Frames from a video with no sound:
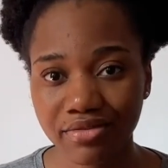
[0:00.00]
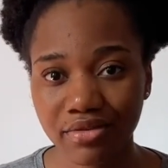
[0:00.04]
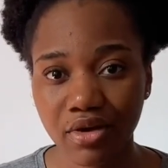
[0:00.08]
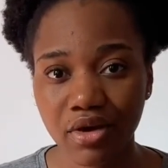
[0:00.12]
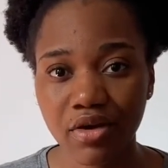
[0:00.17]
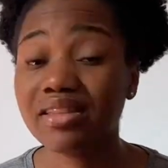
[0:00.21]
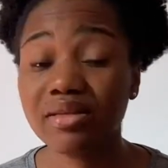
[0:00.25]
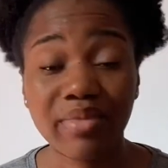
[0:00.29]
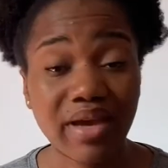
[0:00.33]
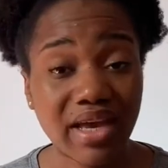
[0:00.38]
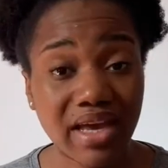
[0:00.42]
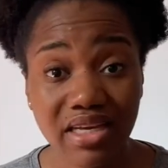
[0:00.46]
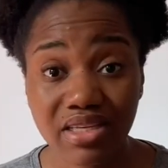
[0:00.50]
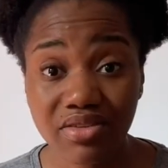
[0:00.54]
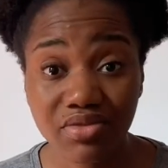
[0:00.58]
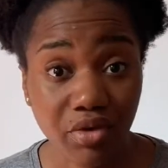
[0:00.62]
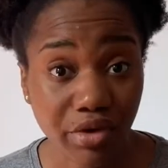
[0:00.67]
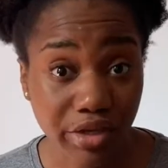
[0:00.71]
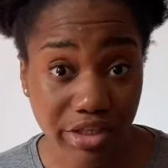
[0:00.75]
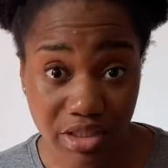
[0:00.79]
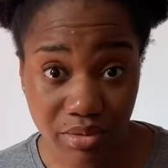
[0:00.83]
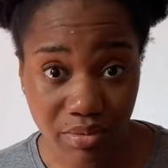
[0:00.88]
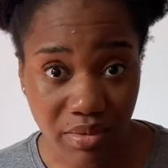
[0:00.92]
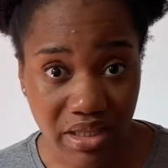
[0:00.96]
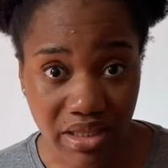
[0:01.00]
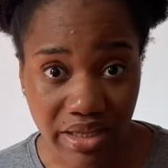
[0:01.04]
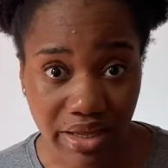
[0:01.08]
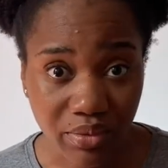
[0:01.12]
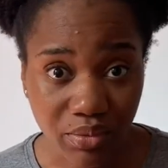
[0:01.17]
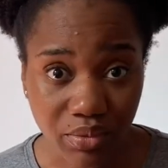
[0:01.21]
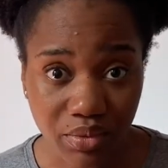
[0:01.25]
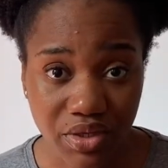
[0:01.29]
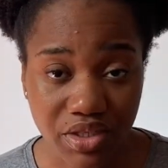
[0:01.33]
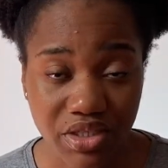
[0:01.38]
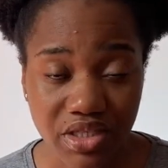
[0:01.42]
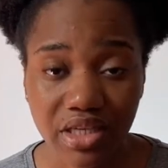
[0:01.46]
They might ask for a German
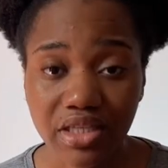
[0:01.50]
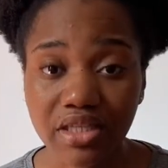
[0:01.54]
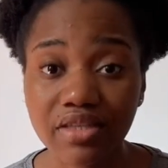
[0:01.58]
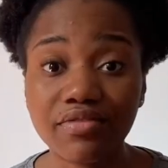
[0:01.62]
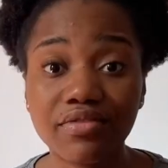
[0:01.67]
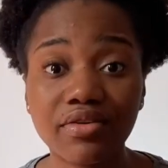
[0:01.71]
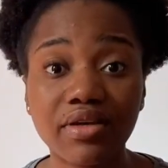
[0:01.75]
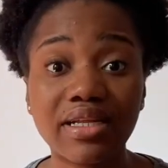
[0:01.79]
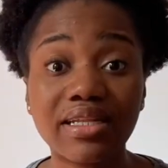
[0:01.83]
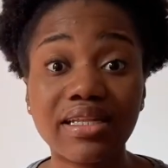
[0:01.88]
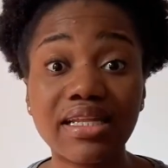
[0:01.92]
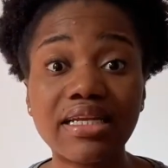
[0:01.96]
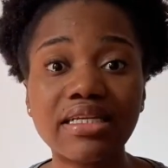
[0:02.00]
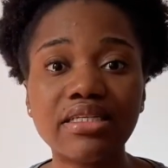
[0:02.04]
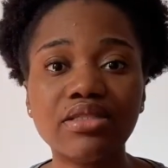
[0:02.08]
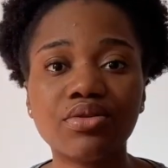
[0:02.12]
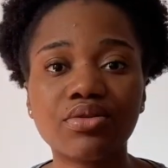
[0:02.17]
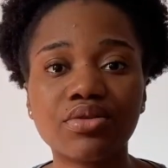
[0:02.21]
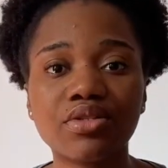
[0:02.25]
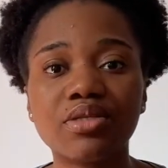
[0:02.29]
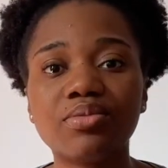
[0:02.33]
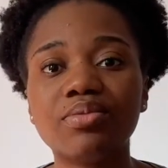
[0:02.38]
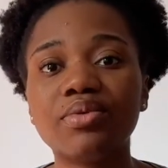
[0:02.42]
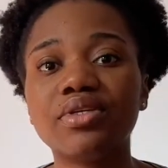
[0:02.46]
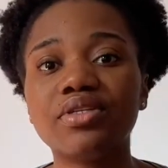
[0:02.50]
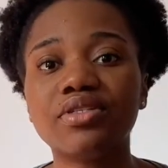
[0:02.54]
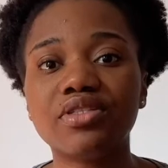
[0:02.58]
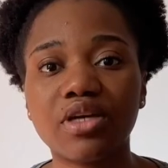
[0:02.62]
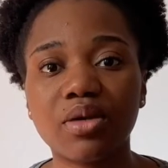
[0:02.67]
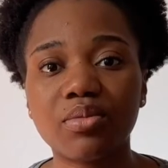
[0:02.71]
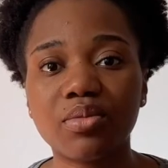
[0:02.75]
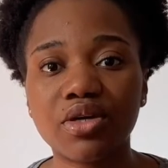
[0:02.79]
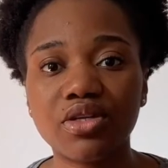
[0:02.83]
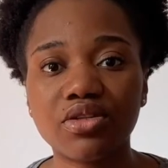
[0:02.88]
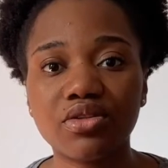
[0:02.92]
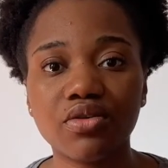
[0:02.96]
language, and if you clearly don't speak
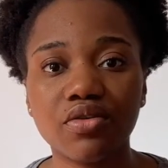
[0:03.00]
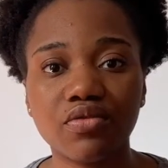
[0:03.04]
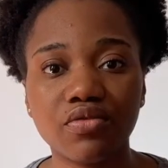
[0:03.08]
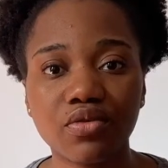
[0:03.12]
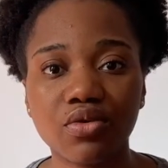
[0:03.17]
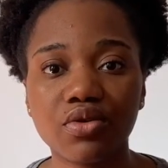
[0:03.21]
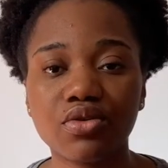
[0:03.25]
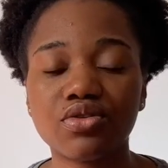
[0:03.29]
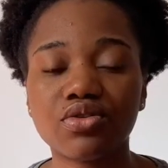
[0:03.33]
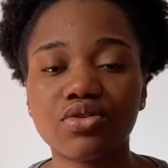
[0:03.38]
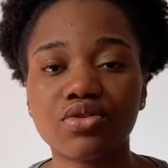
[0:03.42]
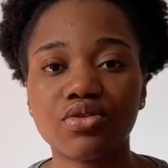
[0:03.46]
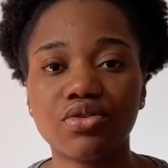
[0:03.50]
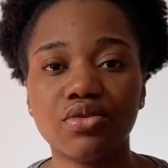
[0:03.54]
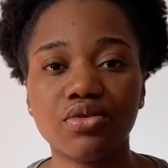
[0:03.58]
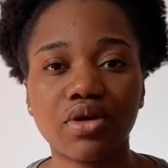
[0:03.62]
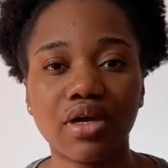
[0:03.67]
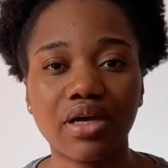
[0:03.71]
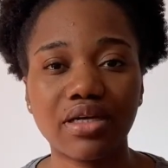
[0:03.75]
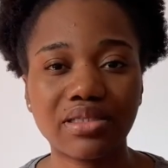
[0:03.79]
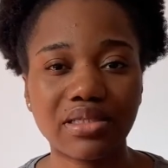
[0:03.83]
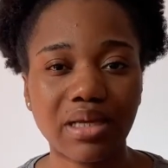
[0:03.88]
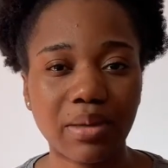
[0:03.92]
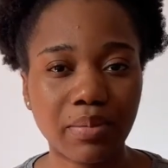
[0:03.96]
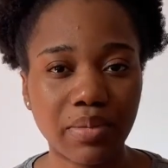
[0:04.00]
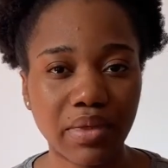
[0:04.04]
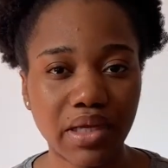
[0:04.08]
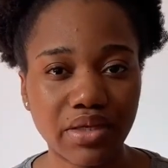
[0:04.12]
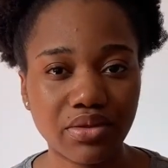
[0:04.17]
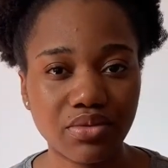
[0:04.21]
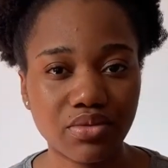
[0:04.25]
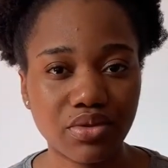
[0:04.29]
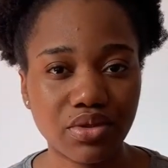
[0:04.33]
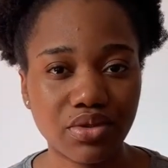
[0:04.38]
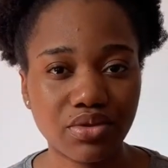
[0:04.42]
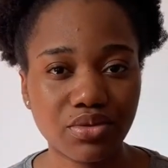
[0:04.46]
German, of course you can't apply to
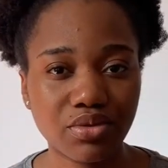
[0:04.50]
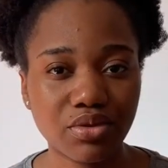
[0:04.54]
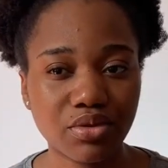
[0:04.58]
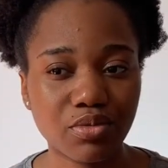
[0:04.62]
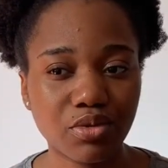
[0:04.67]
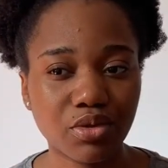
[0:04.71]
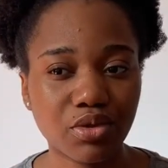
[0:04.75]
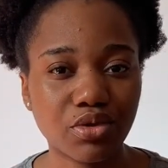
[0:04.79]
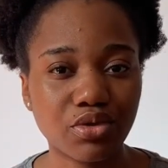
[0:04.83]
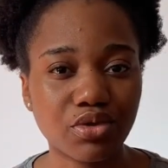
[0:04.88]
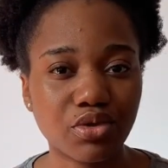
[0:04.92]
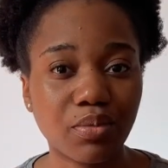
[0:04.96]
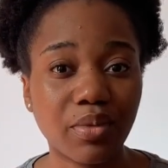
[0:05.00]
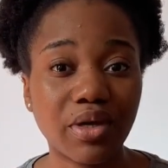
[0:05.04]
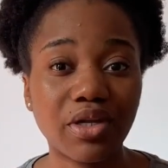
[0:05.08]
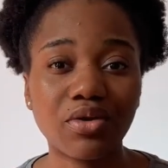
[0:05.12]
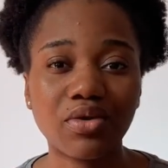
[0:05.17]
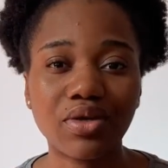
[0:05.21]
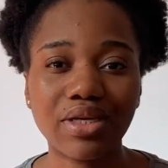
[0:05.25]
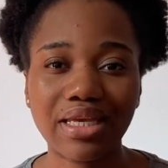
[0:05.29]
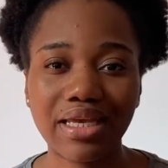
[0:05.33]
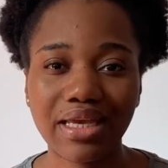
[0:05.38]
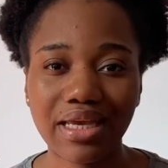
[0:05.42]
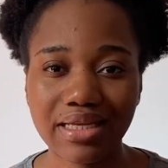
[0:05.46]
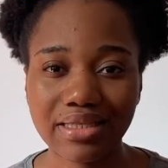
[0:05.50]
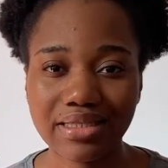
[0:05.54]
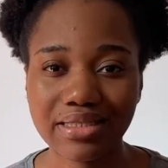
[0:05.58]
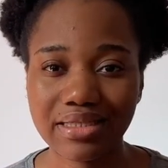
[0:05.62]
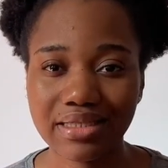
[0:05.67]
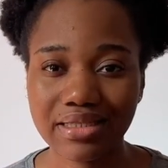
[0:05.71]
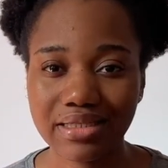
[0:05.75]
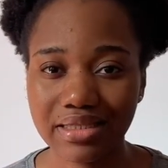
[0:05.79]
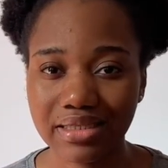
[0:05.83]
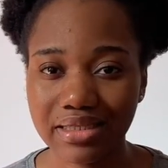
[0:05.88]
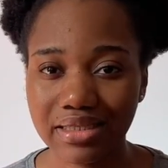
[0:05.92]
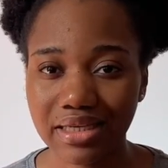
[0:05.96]
this school because you might not get
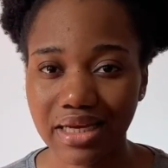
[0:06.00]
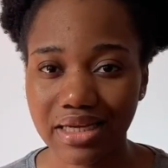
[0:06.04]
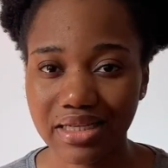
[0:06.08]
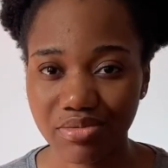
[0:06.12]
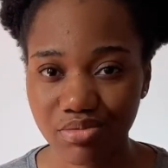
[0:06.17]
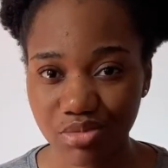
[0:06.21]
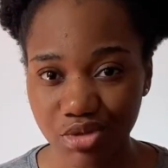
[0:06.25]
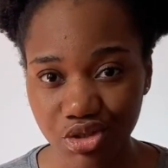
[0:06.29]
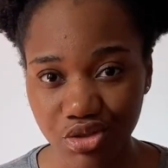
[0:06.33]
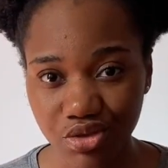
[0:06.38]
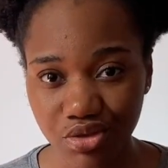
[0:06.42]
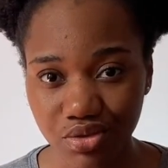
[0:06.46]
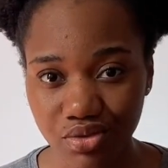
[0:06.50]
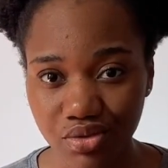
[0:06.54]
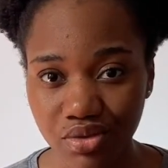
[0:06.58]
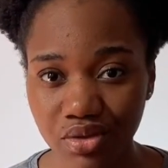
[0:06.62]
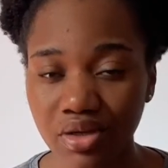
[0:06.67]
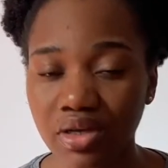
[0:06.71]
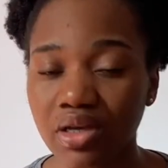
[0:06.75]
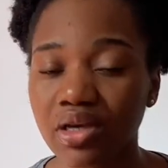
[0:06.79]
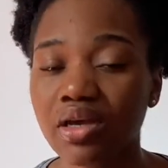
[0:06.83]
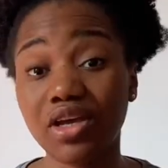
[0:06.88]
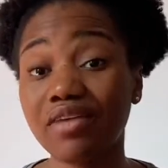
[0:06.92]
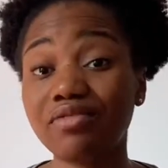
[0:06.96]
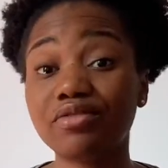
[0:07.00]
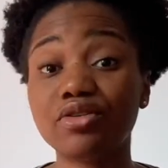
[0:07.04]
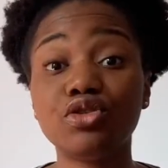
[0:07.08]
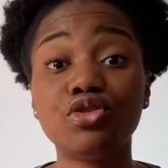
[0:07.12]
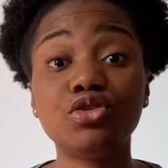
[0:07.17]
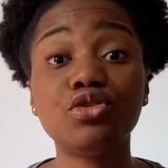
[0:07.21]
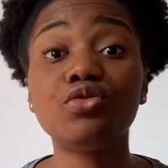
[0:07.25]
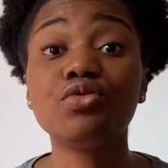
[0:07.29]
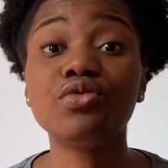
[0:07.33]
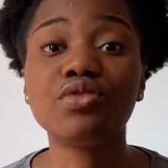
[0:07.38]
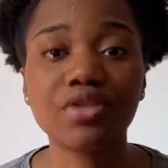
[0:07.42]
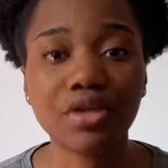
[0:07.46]
the admission. You have to
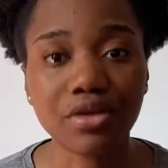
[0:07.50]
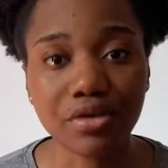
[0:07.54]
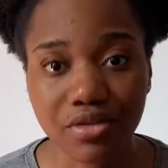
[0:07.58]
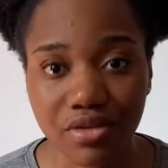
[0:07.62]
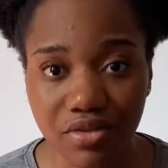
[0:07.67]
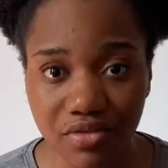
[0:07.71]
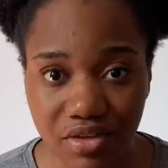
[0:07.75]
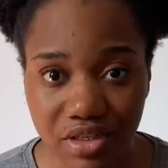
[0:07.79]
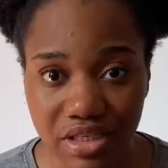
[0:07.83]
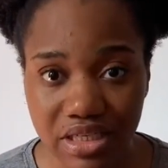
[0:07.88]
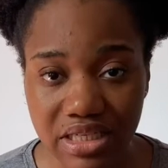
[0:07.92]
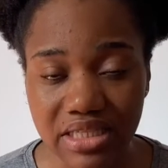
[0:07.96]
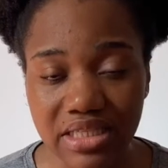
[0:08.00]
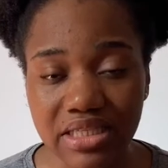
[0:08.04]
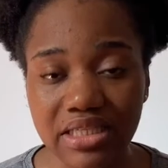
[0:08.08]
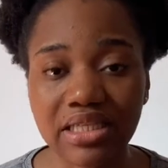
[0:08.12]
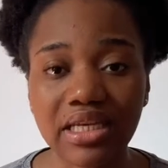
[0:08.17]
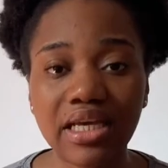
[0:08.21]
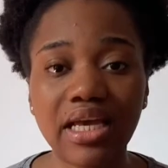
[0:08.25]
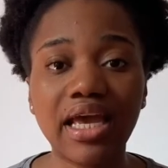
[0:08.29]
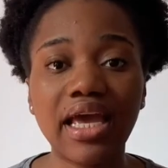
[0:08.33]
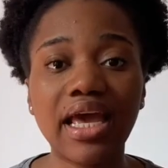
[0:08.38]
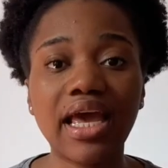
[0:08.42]
choose a university.